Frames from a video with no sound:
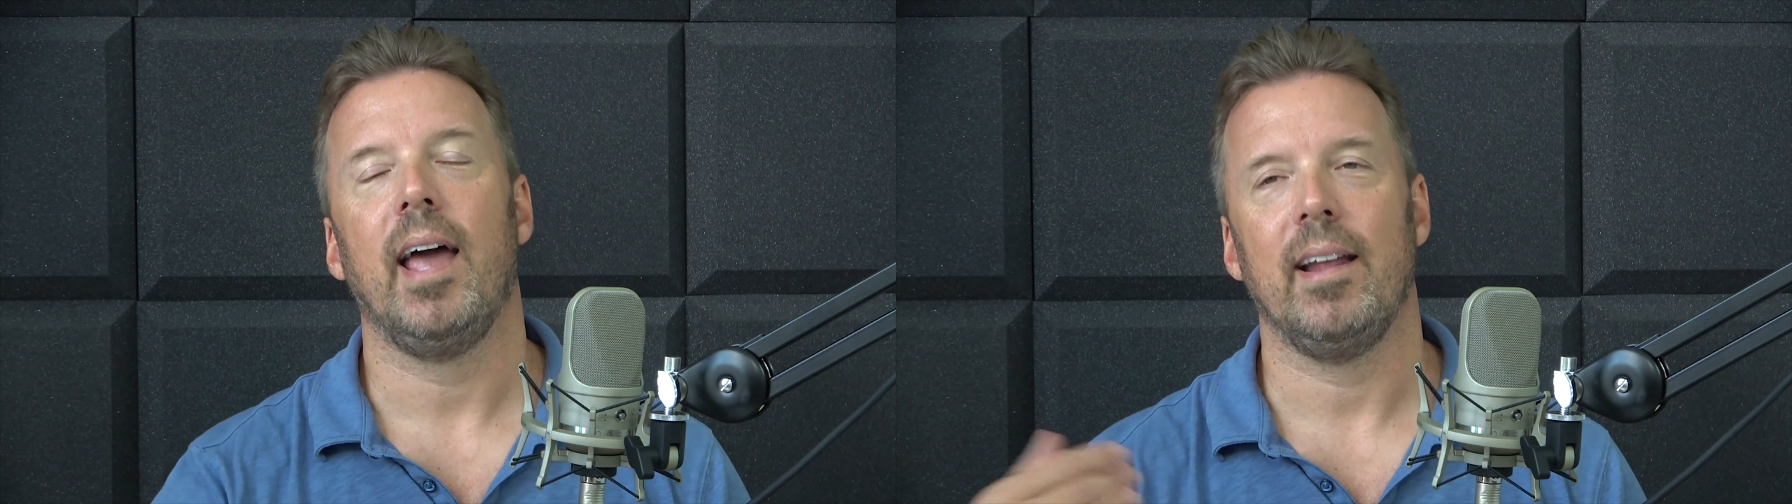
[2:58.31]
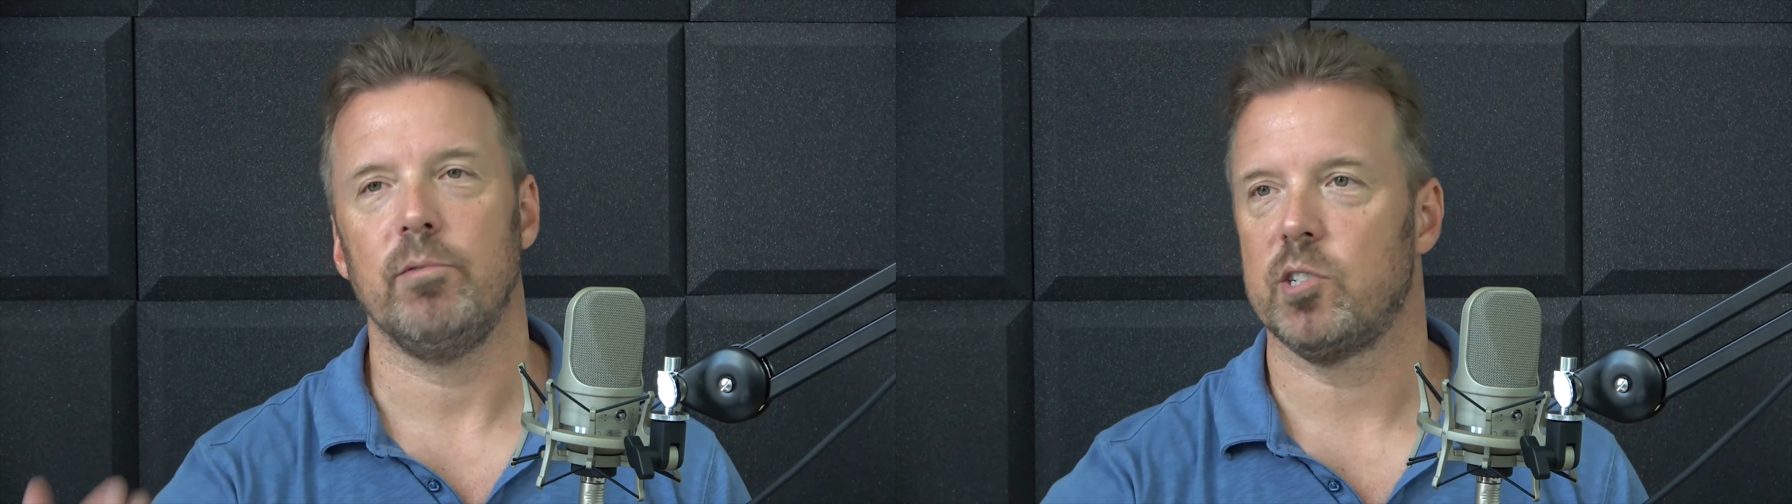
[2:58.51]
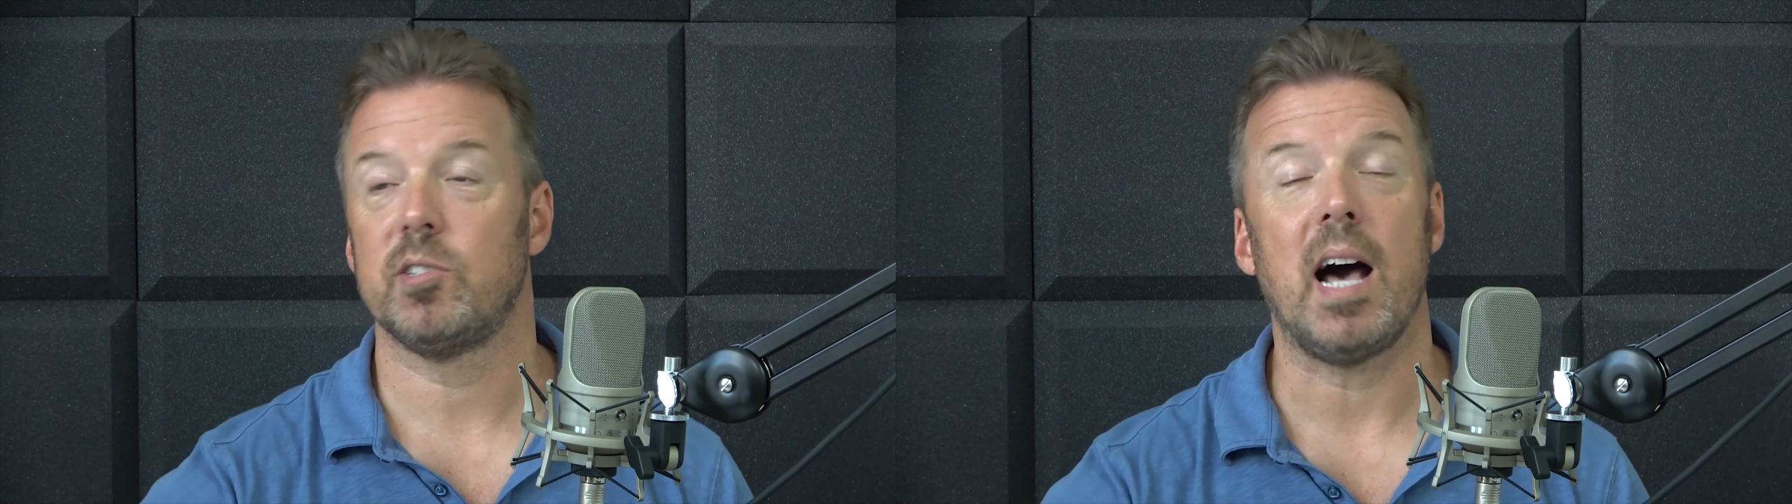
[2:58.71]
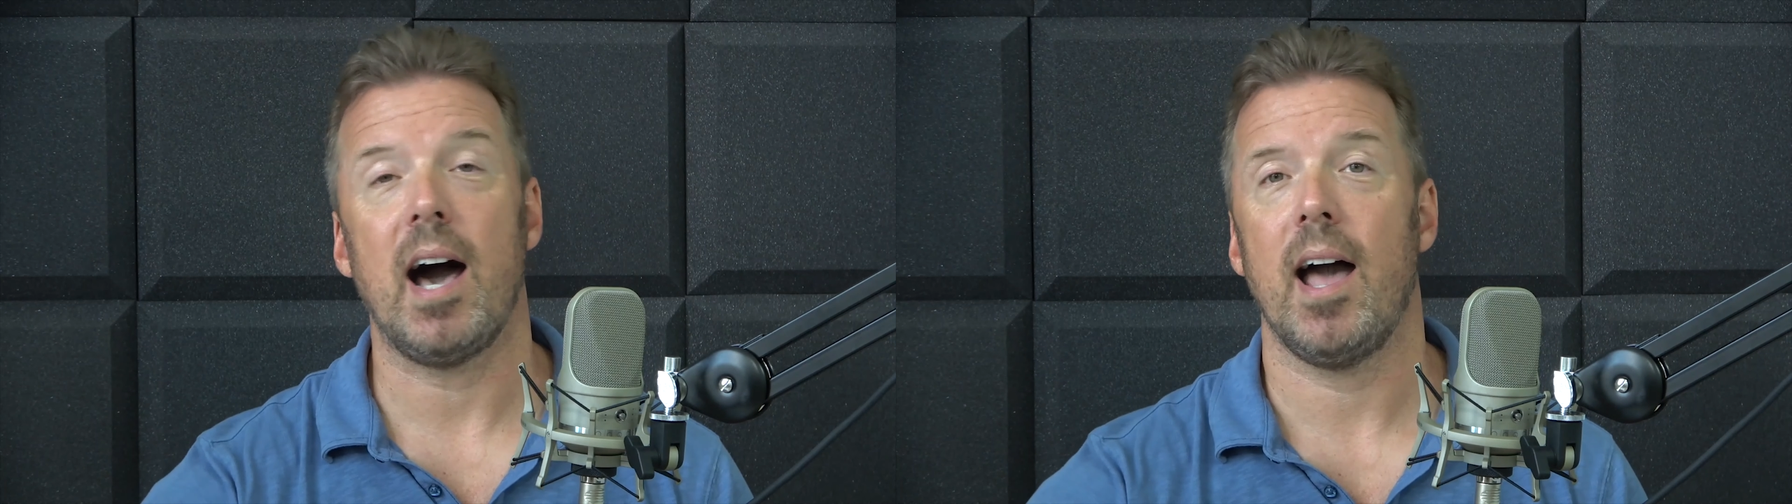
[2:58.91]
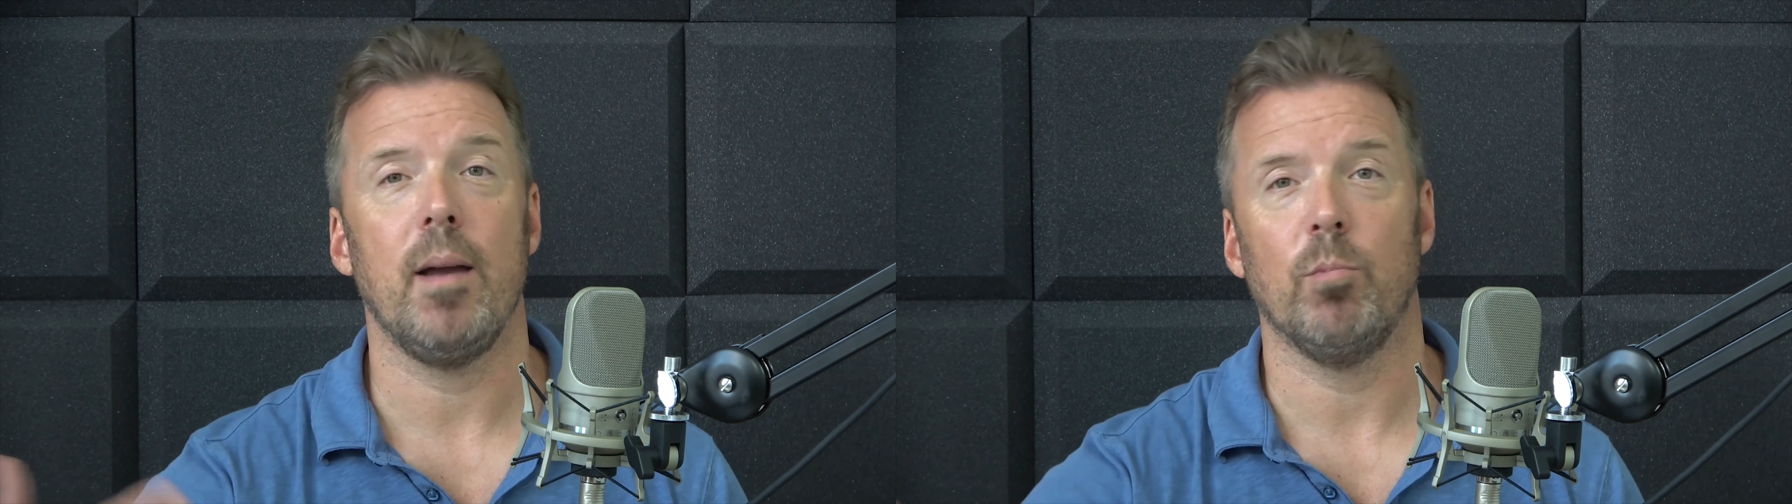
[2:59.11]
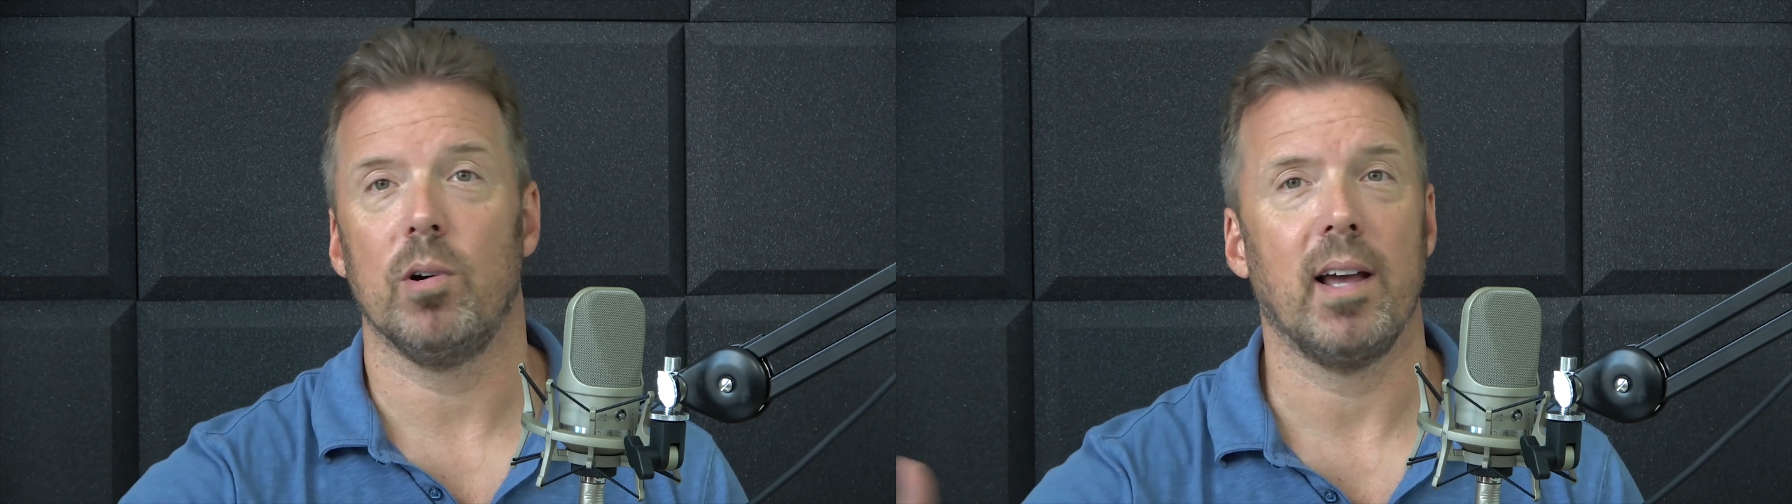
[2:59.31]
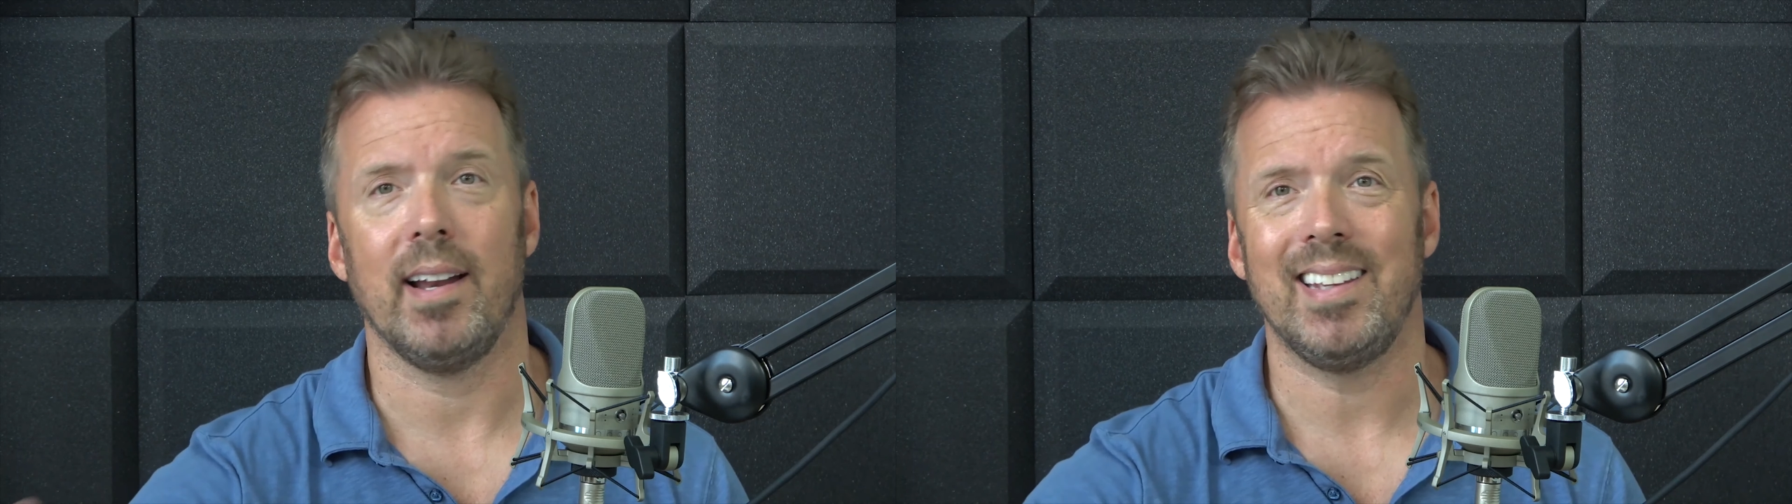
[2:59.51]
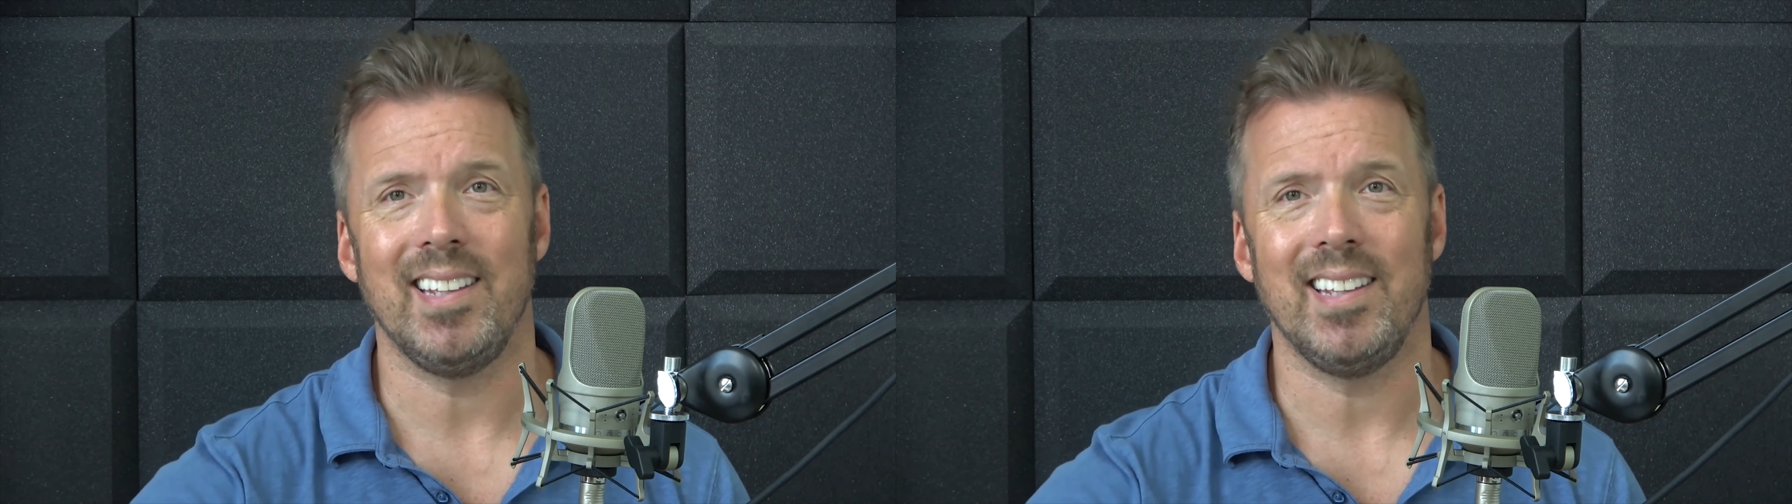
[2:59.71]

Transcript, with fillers: And just time will kind of